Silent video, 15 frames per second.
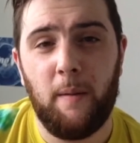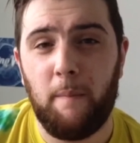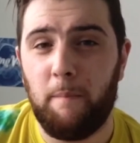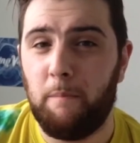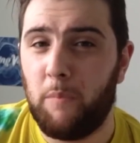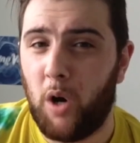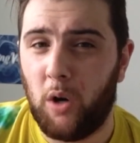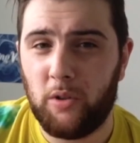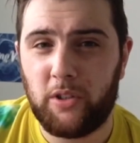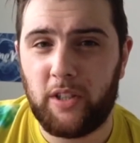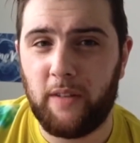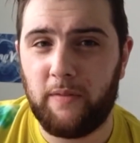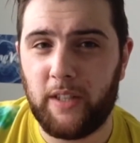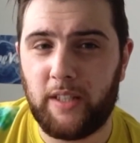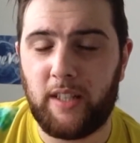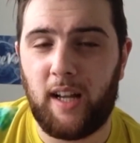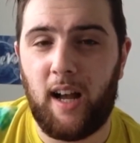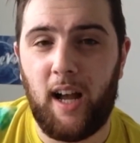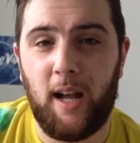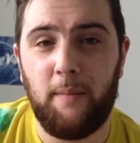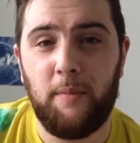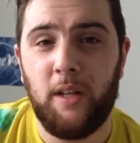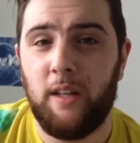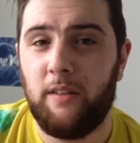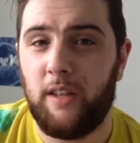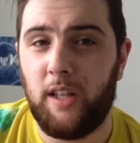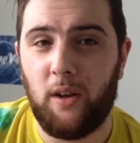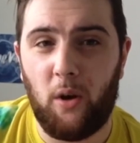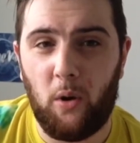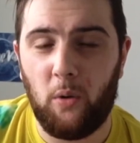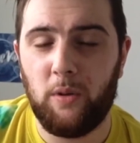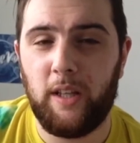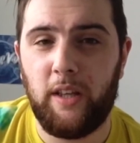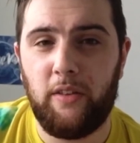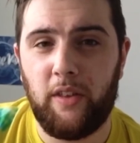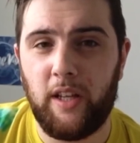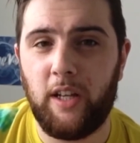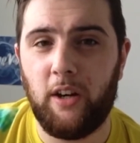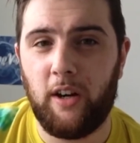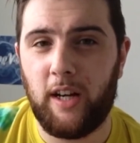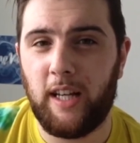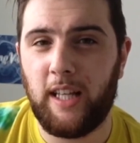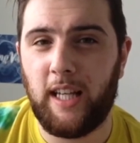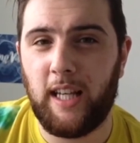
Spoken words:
Most of the time, the only thing you're going to